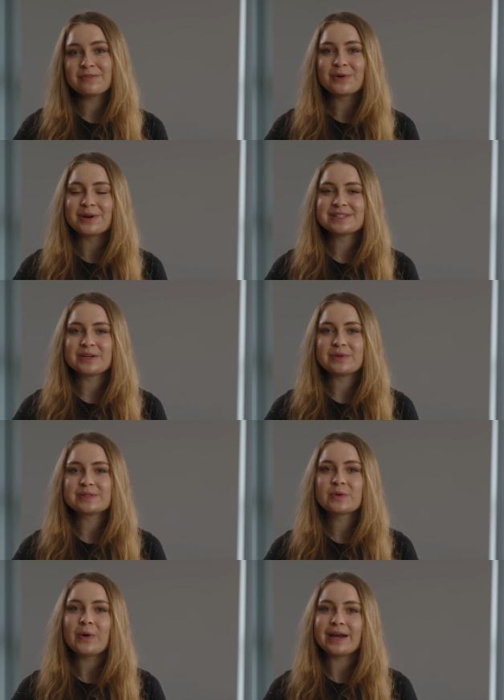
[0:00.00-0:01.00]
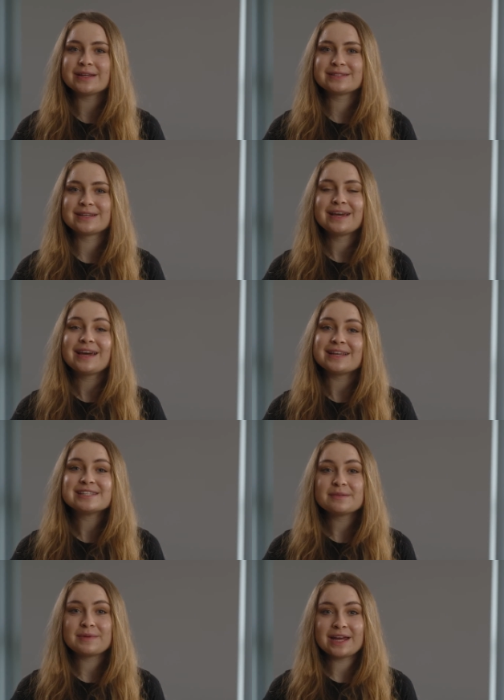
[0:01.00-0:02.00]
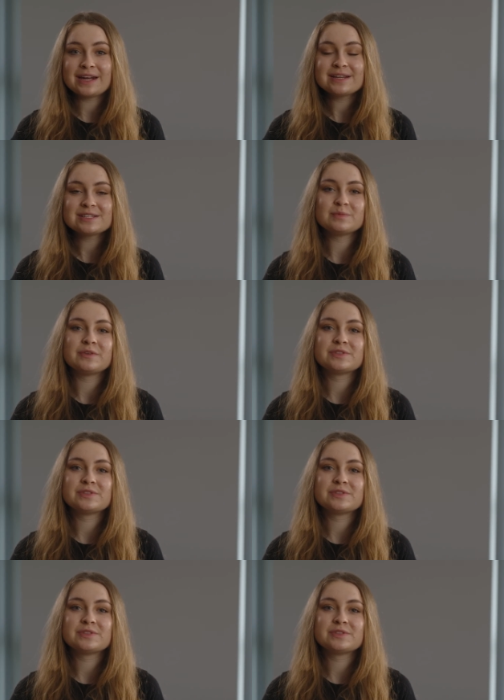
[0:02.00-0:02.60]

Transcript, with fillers: of course, it was quite intimidating to move